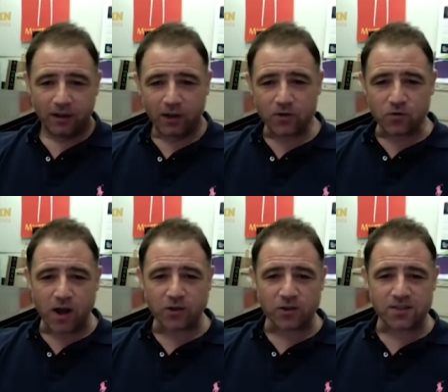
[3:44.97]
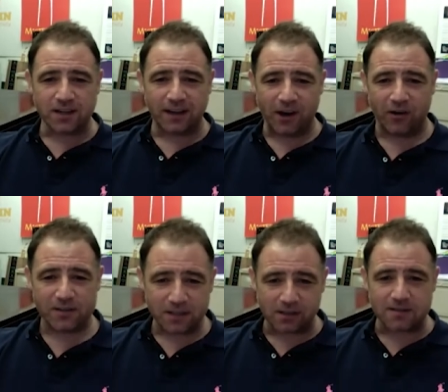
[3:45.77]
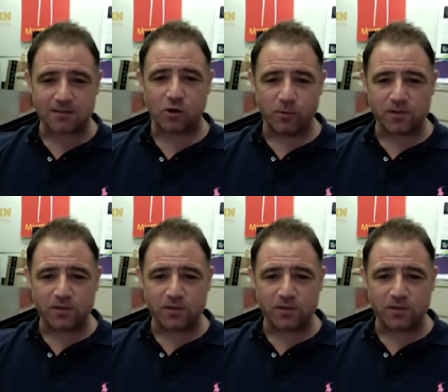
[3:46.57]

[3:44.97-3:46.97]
there's Roger sitting there in his little scuba